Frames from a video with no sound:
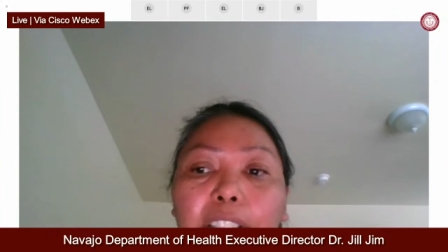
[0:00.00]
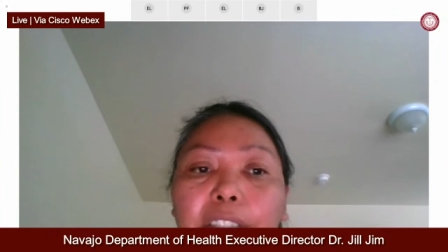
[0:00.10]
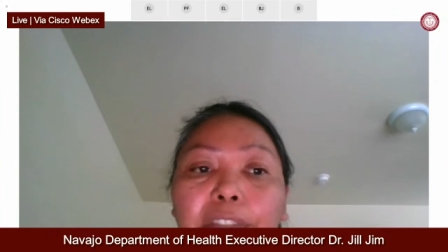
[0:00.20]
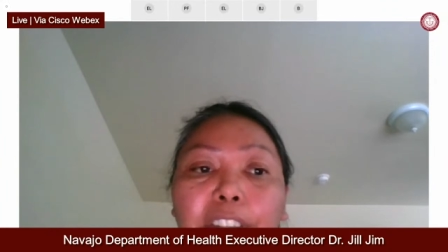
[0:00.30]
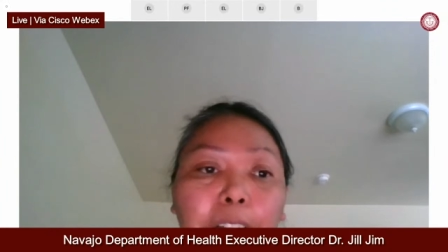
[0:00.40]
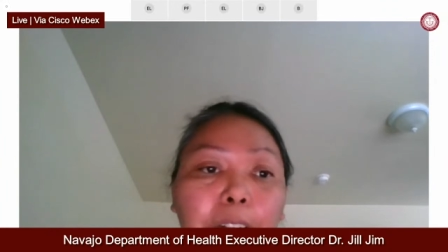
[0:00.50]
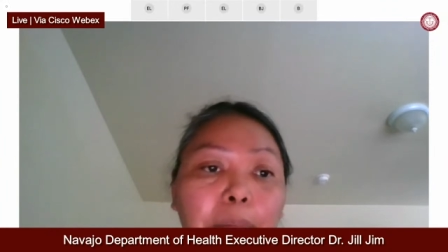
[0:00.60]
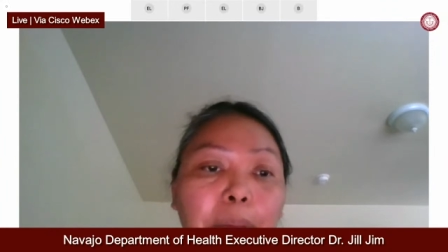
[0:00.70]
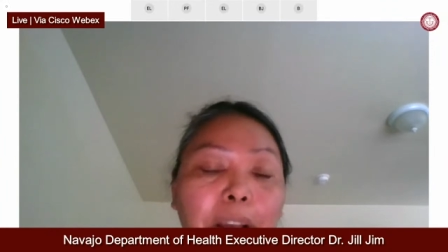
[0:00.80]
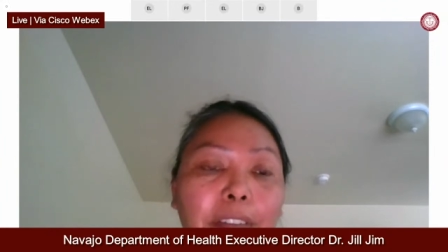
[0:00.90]
It's a
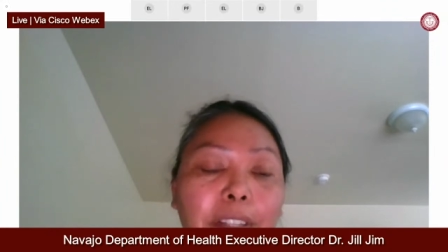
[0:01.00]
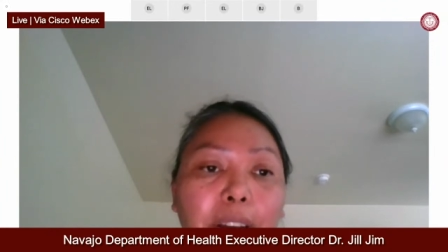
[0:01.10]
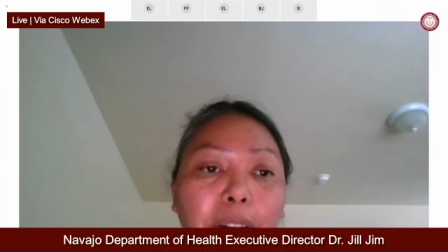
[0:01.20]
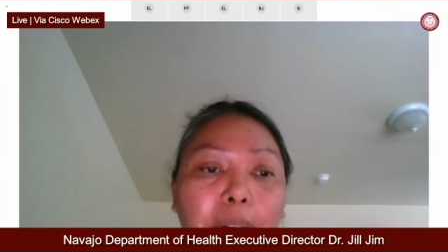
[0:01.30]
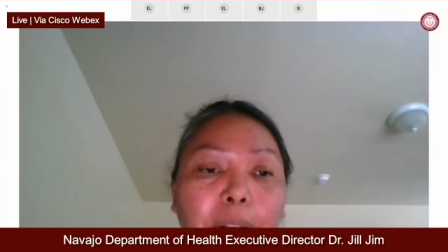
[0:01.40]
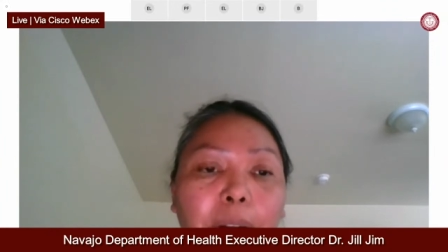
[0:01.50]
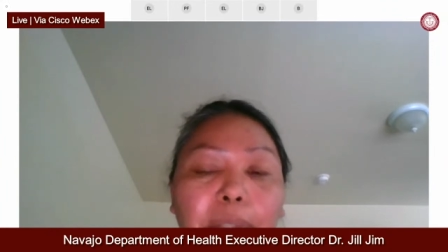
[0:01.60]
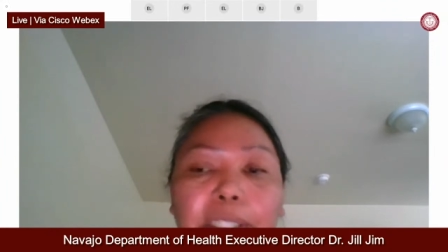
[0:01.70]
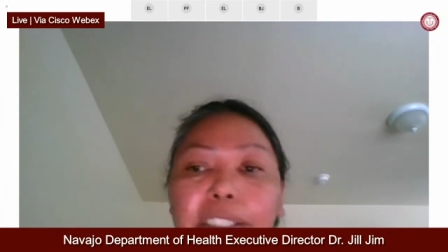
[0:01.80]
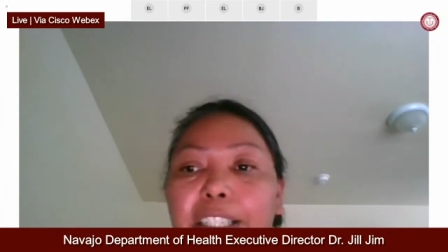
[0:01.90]
video about our
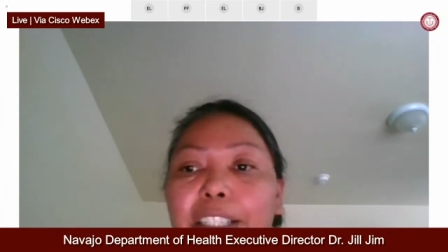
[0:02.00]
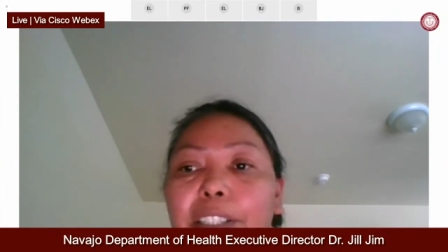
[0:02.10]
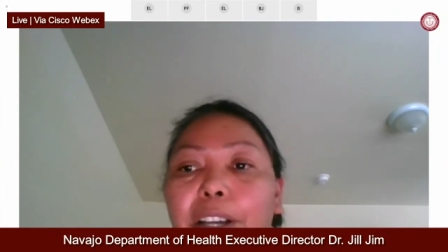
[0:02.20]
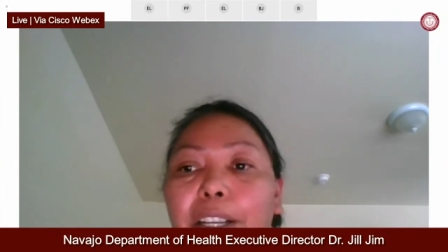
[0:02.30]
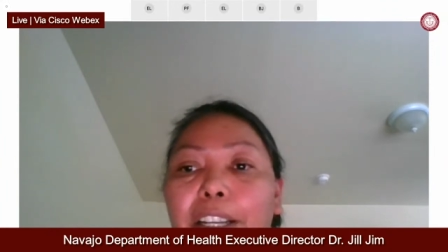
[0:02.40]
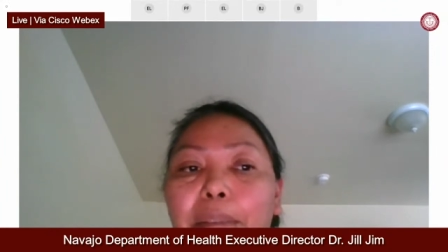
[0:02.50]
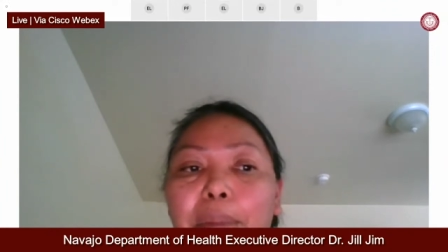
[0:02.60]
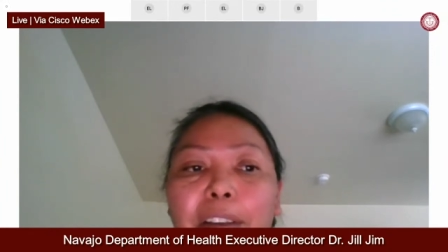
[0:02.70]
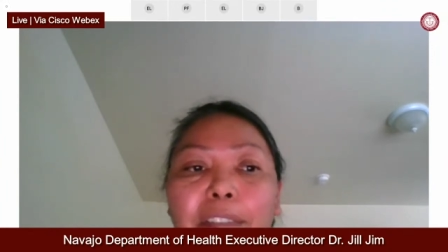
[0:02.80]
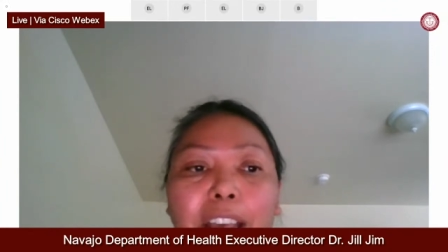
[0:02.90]
Muslim talking
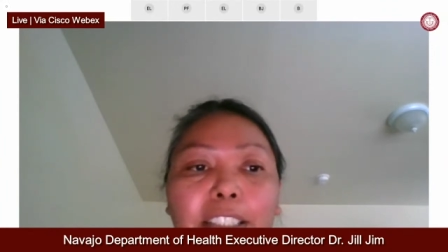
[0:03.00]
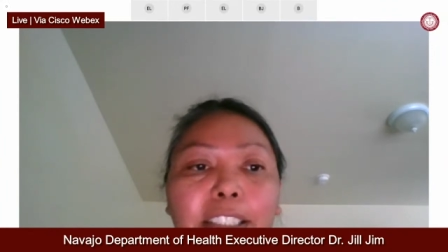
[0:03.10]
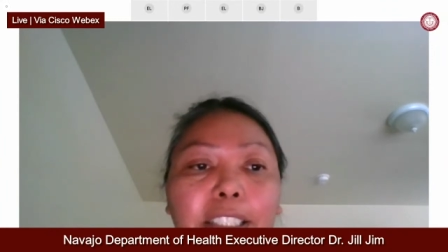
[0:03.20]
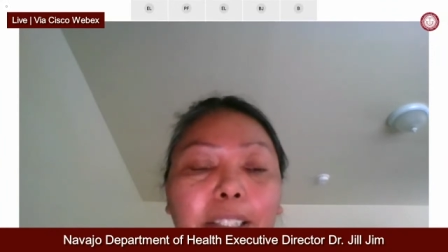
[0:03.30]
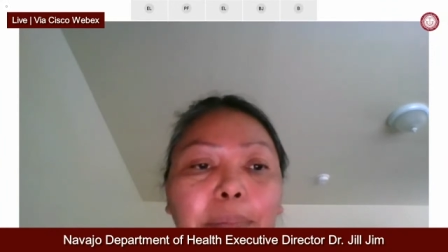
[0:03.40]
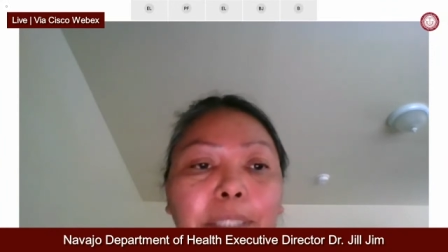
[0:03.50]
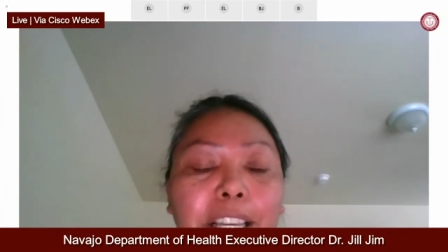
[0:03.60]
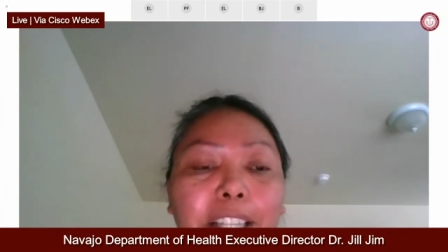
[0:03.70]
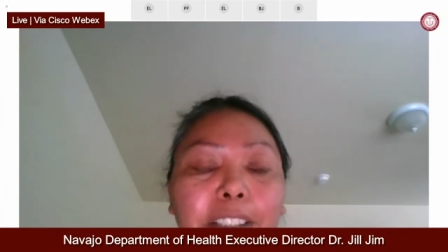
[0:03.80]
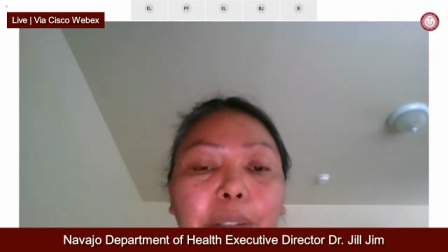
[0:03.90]
about vaccine
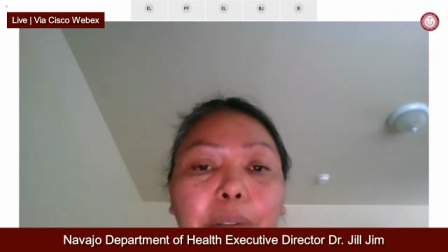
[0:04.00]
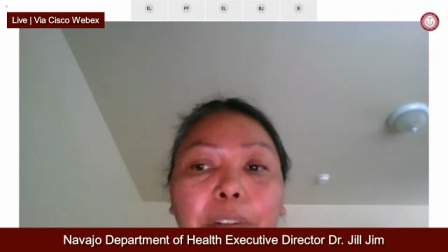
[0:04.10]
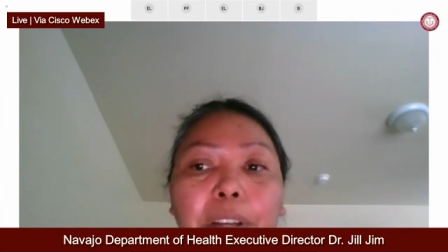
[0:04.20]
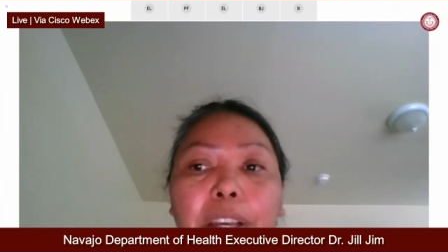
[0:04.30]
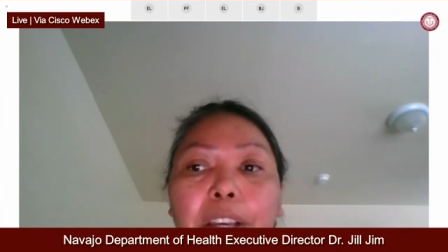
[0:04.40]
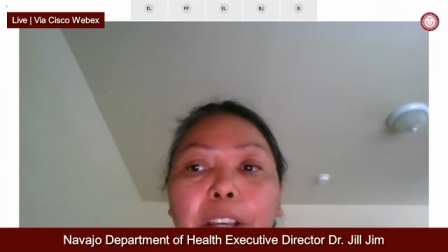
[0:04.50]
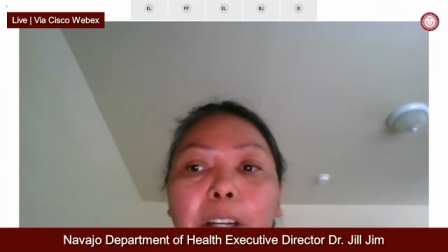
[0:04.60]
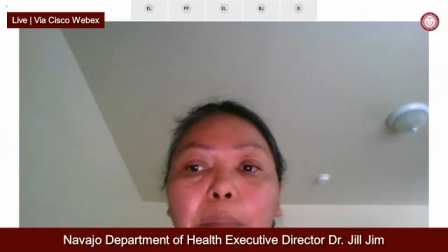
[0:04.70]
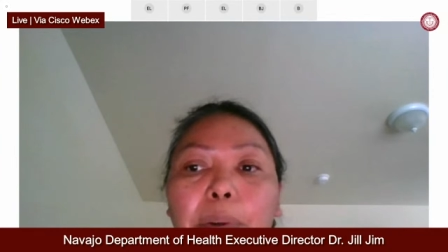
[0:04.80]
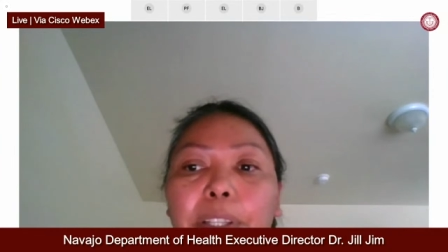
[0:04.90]
uptake, so
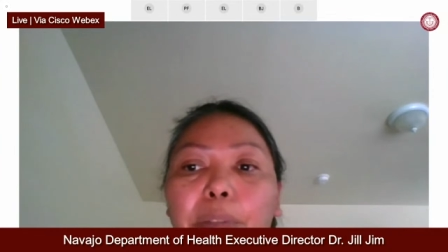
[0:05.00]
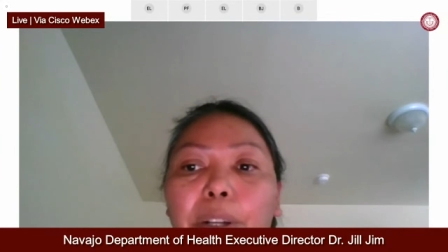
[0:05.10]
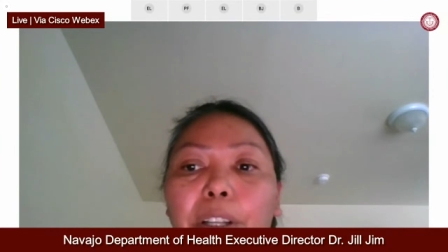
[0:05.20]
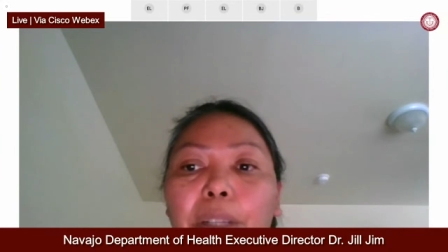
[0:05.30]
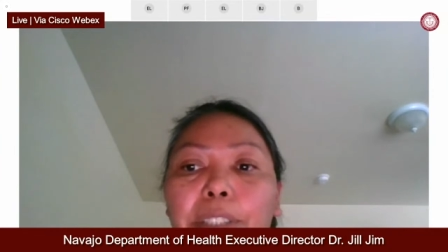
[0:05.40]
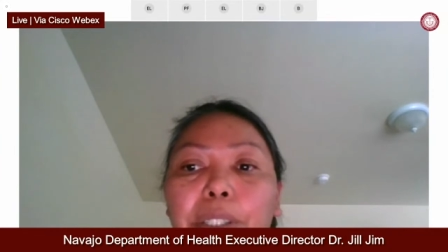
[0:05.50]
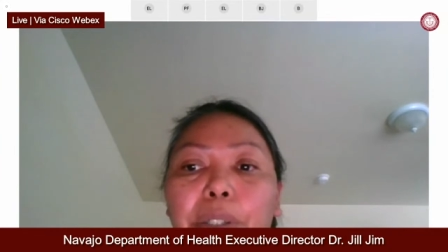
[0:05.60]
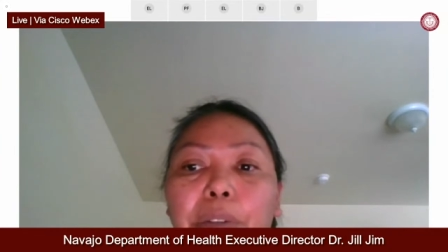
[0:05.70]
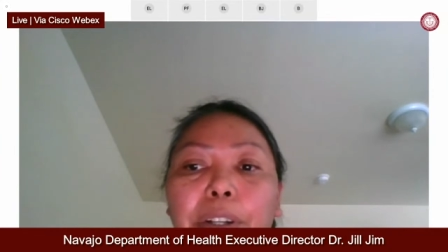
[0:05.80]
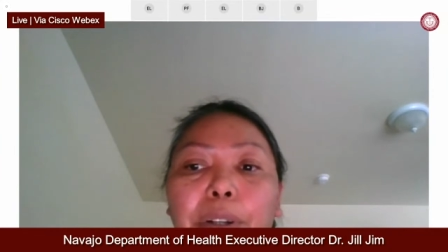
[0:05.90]
you're more than welcome to
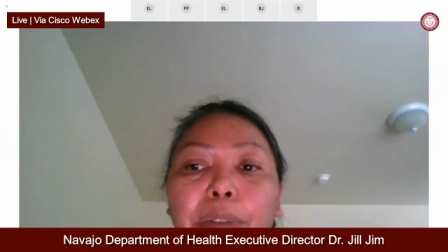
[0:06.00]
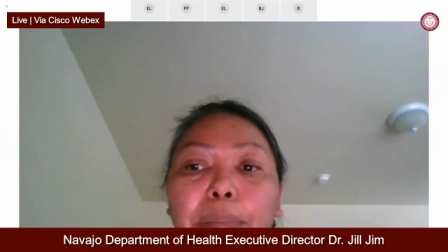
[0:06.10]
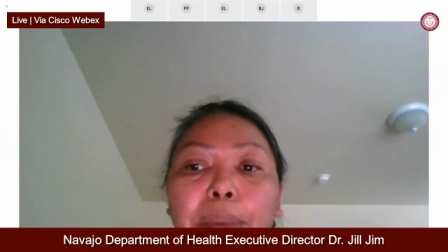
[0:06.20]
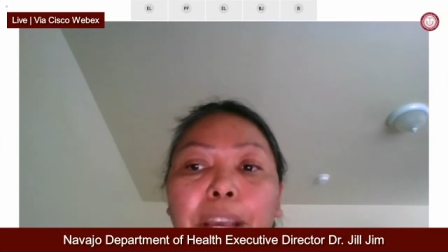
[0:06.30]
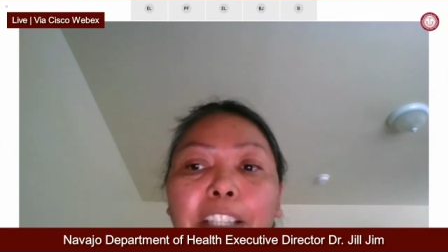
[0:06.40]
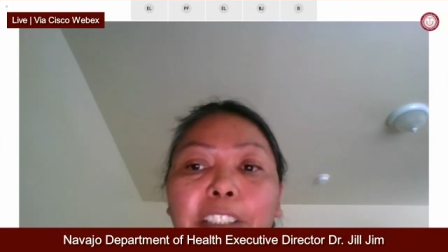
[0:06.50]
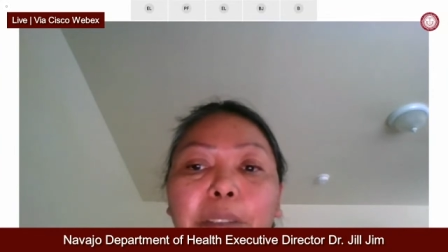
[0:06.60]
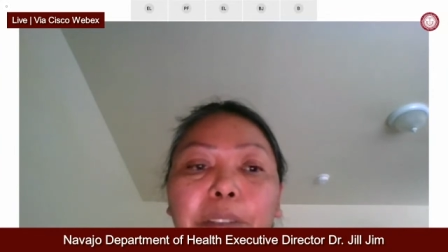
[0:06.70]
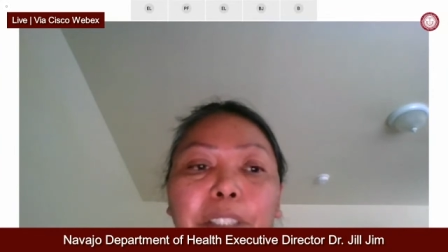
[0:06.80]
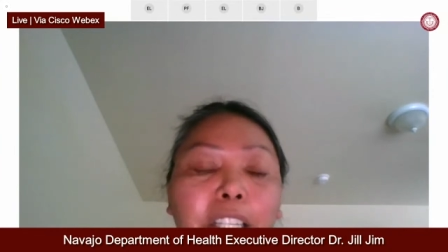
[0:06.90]
go on our webpage
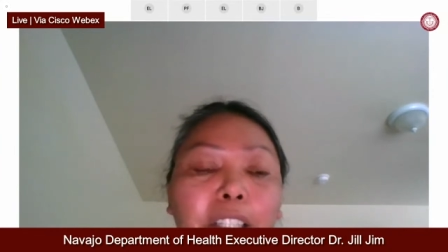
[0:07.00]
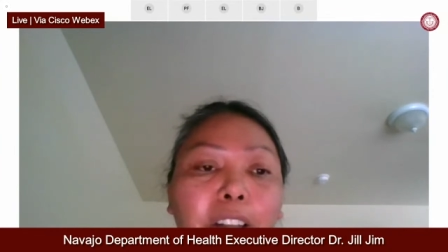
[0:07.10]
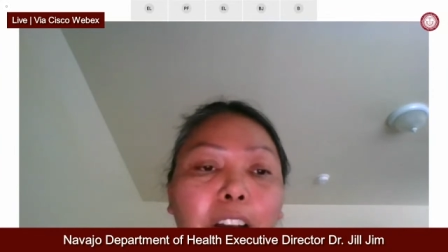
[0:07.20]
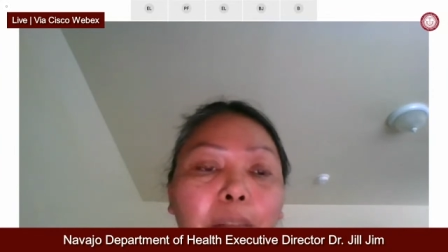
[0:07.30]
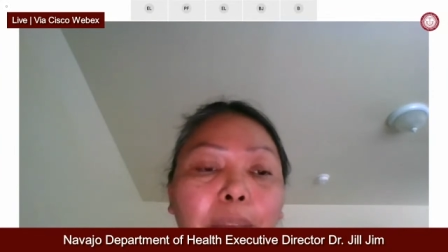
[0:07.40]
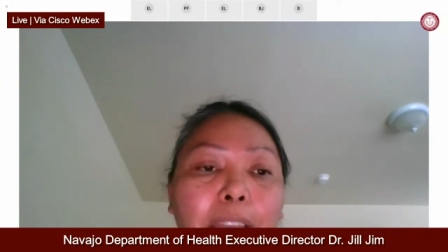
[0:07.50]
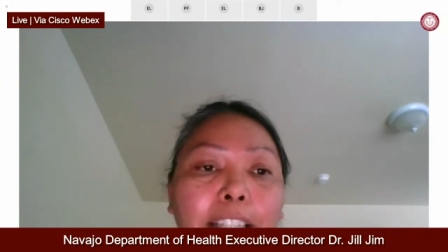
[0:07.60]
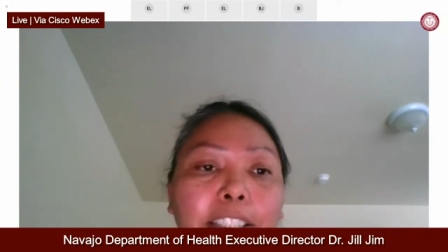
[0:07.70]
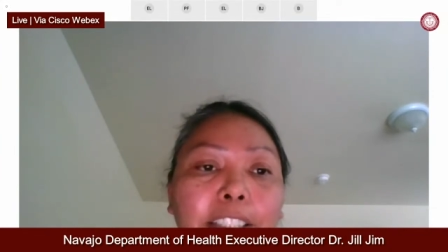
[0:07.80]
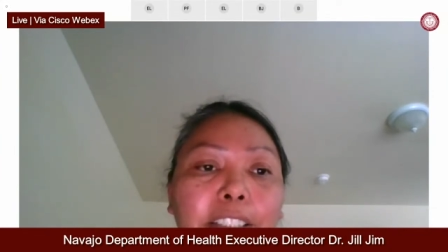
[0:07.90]
so you can
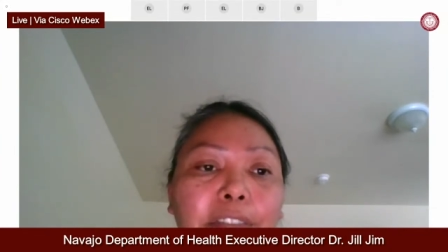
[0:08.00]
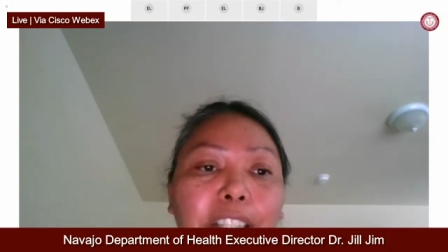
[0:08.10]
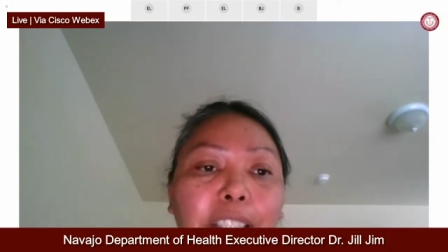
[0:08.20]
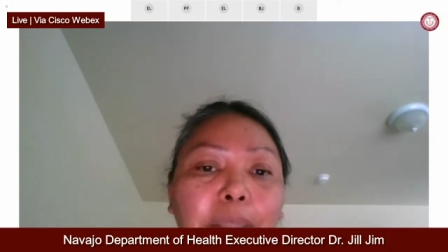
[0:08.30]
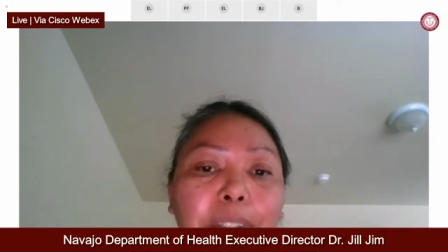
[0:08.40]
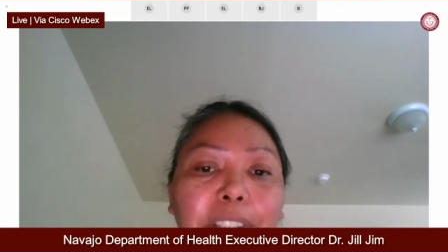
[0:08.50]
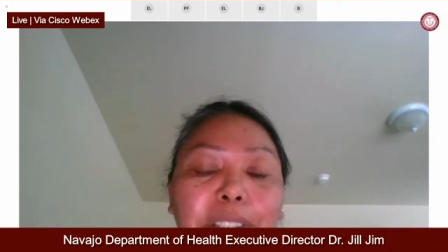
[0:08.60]
access the Facebook.